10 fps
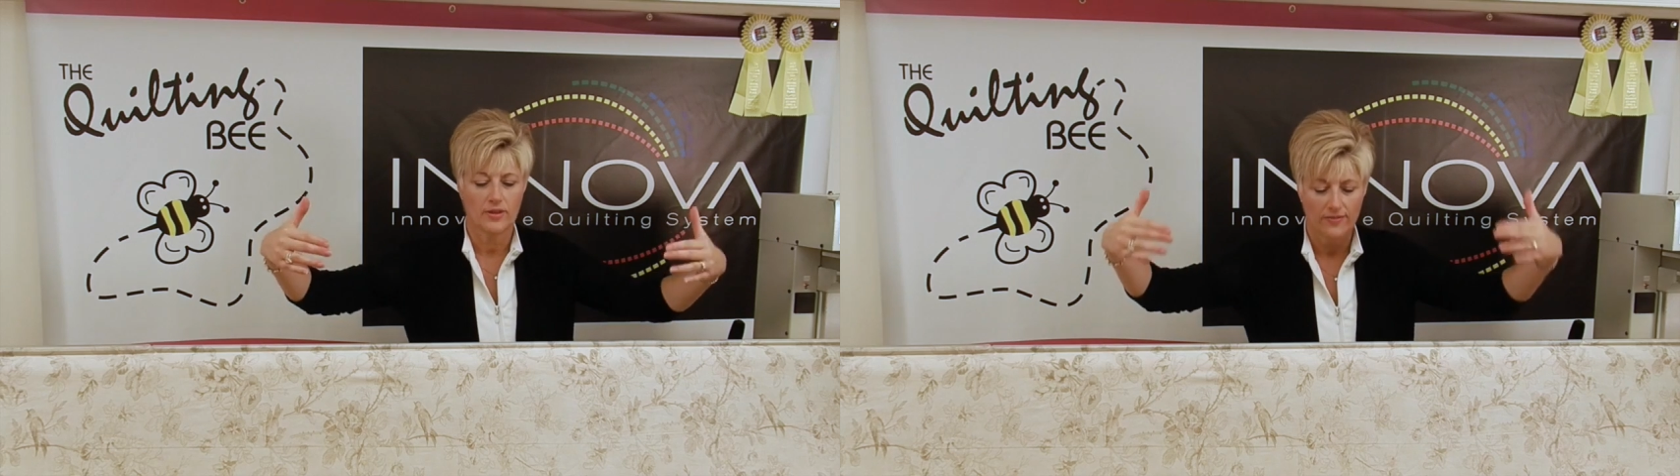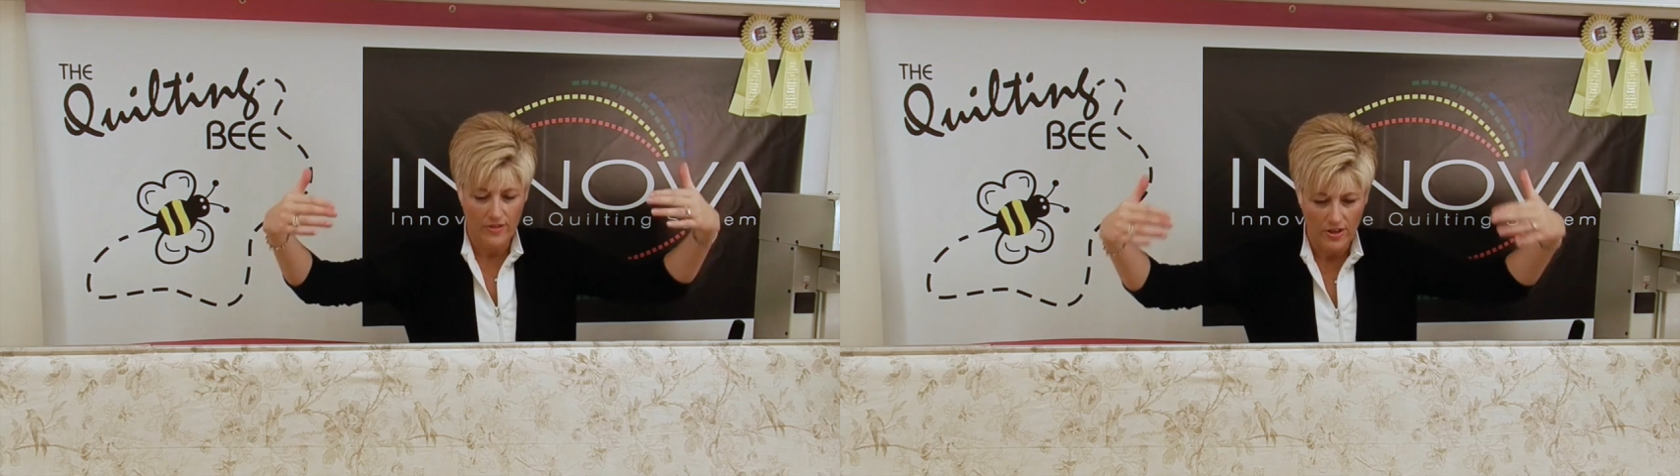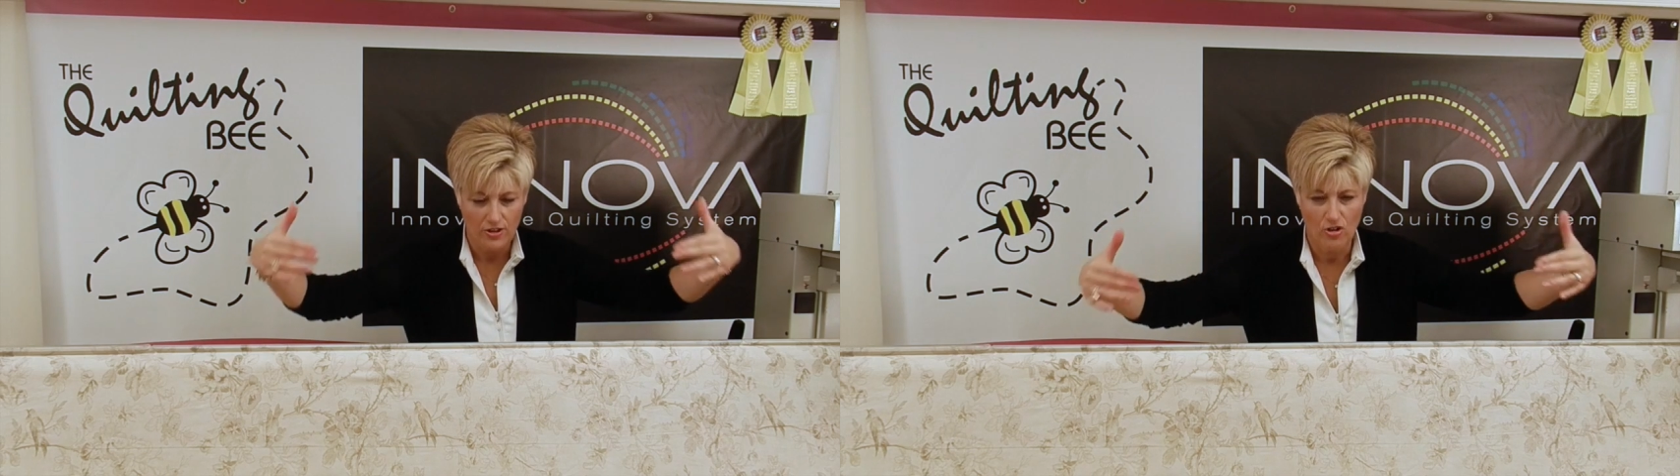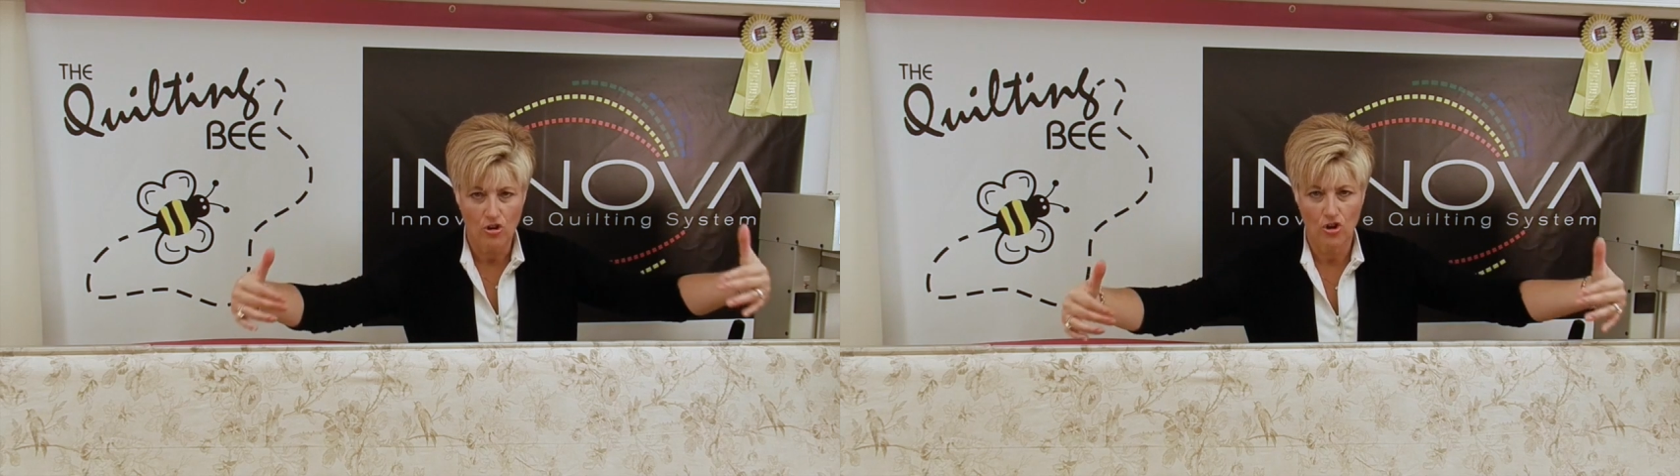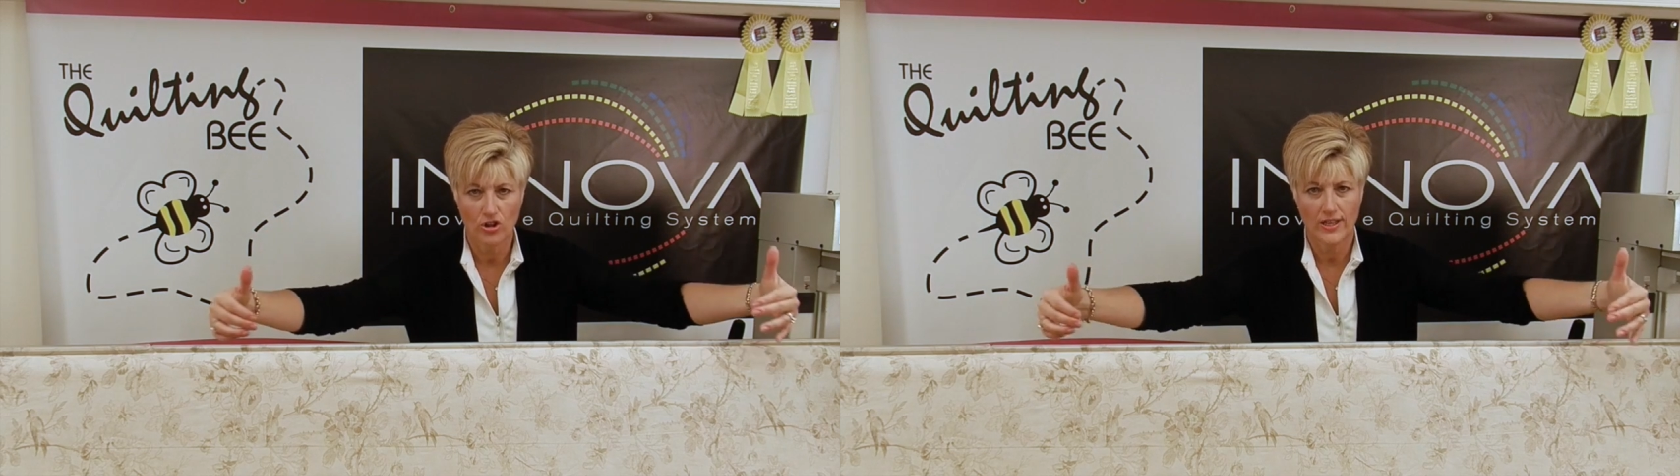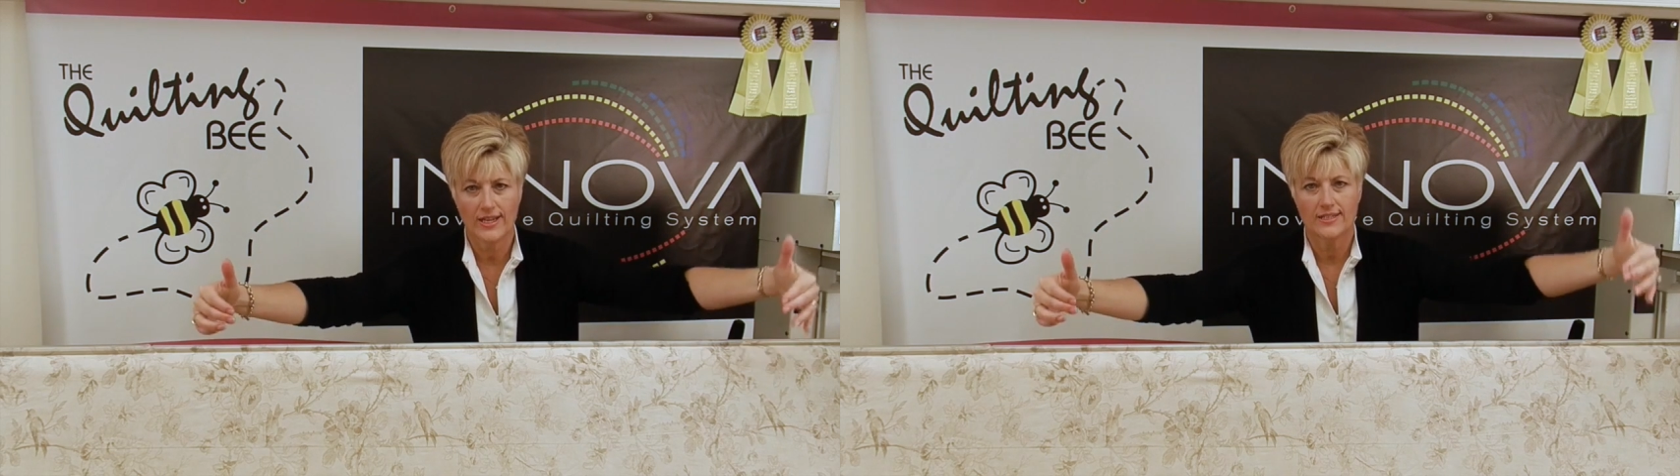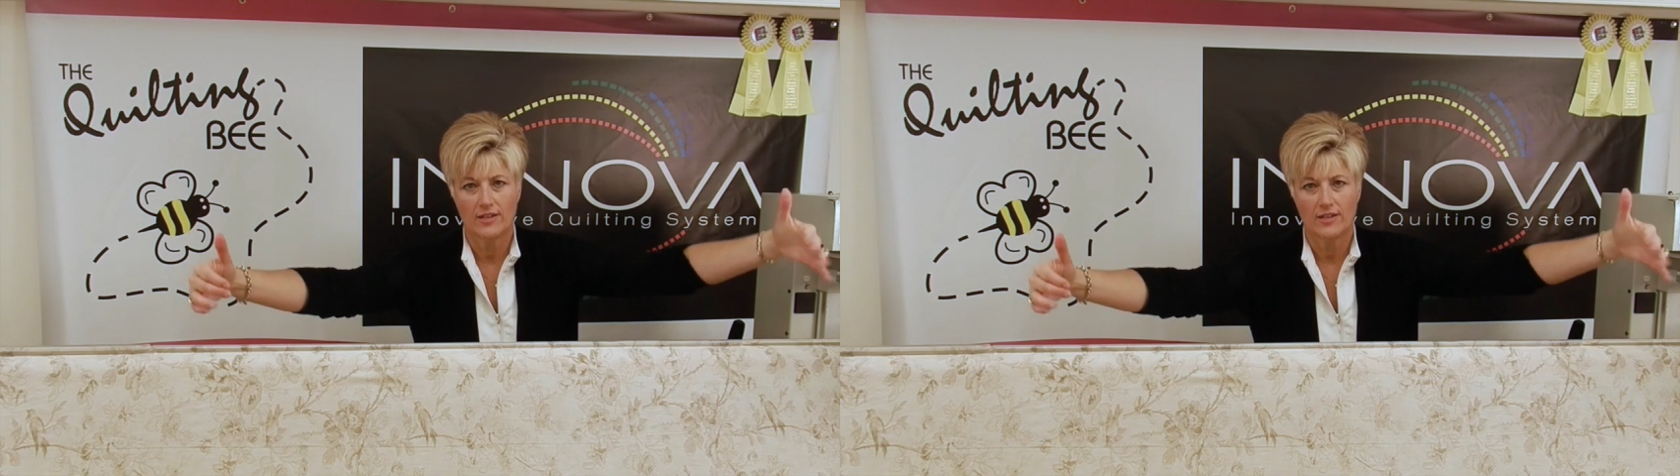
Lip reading: but I've got it all laid